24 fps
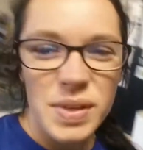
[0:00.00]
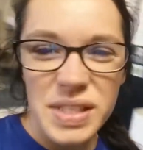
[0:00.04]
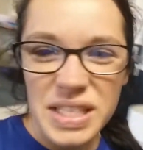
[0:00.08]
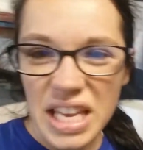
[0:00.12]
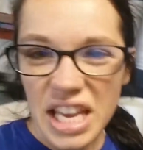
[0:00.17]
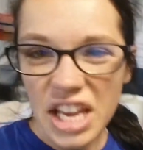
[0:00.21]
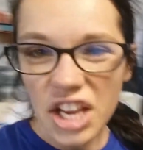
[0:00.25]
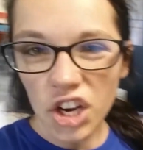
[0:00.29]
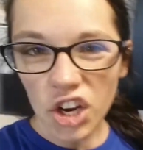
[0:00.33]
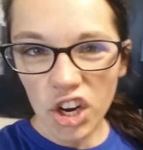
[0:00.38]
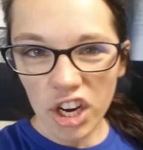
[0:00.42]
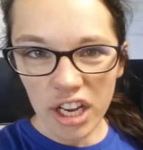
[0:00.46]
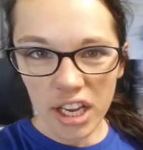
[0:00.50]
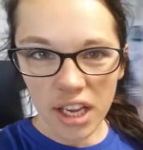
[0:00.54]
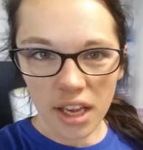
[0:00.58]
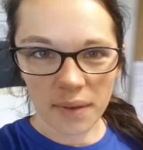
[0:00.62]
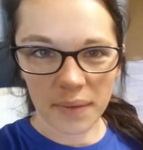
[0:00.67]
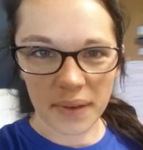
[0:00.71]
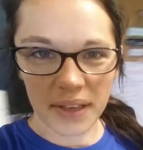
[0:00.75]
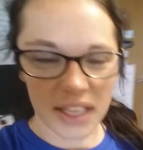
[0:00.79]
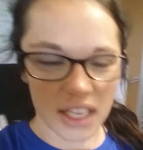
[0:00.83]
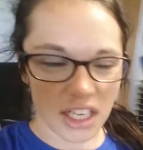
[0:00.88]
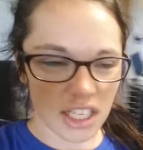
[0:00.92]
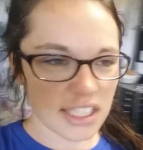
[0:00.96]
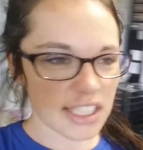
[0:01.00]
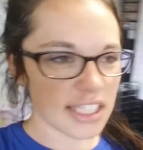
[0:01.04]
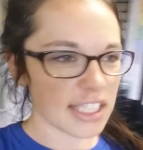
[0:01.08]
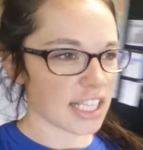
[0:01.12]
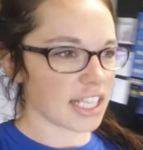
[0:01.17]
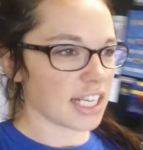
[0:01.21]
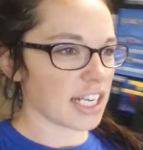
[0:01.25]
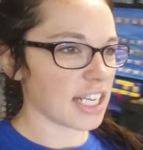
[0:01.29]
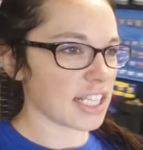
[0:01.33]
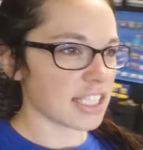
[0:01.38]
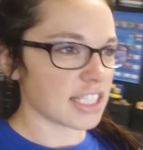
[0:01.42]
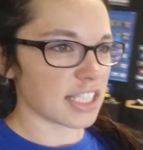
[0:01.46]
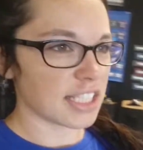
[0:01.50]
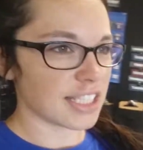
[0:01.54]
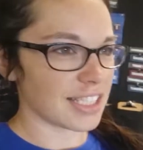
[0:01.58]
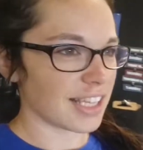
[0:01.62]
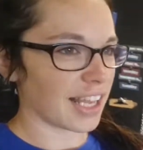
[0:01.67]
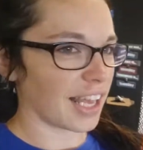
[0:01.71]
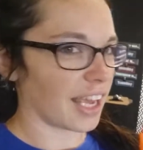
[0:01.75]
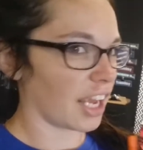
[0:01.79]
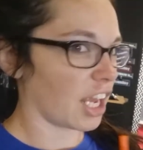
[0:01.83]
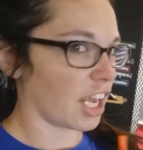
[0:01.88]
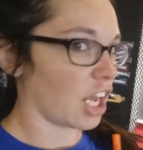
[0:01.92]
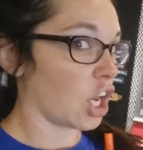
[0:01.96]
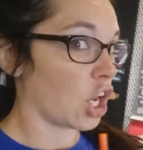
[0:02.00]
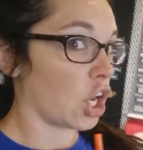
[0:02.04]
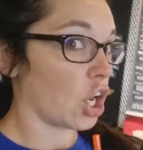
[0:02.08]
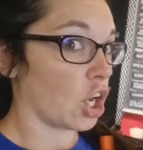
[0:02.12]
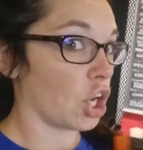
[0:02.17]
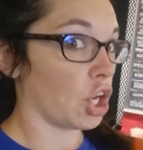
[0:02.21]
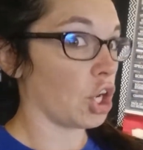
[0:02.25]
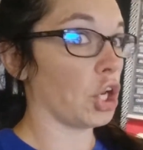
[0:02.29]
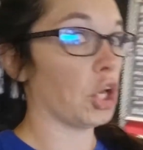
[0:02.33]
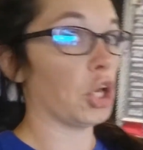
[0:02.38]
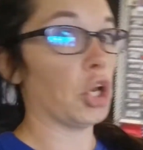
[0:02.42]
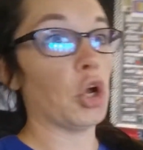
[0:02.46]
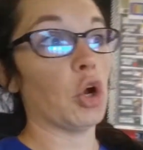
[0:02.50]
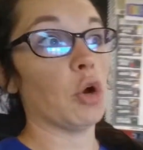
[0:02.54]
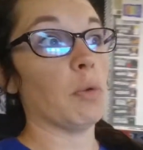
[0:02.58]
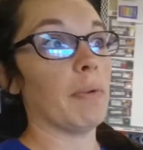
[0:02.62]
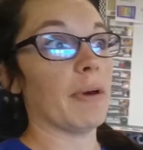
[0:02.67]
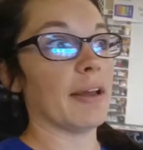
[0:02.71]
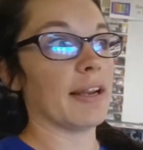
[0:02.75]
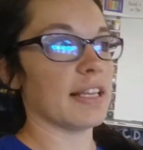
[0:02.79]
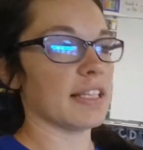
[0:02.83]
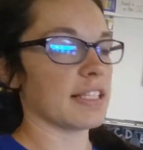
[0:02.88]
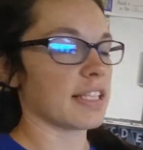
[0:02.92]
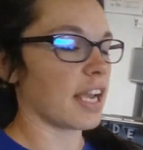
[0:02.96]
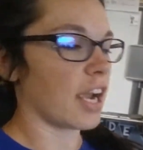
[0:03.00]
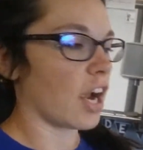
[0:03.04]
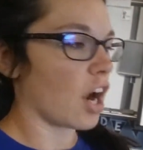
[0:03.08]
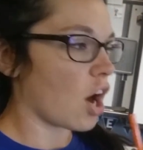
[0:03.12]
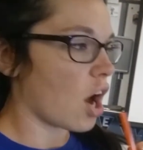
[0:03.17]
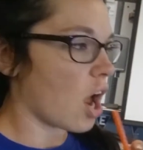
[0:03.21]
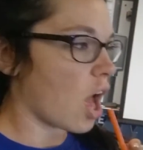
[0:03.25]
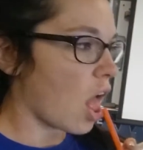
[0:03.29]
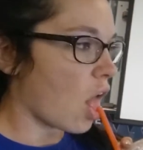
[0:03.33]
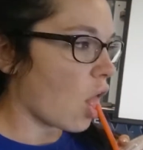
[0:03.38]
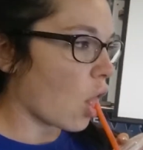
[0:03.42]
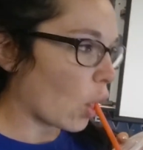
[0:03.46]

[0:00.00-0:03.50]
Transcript: always eerie coming in on Sundays because like nobody's here.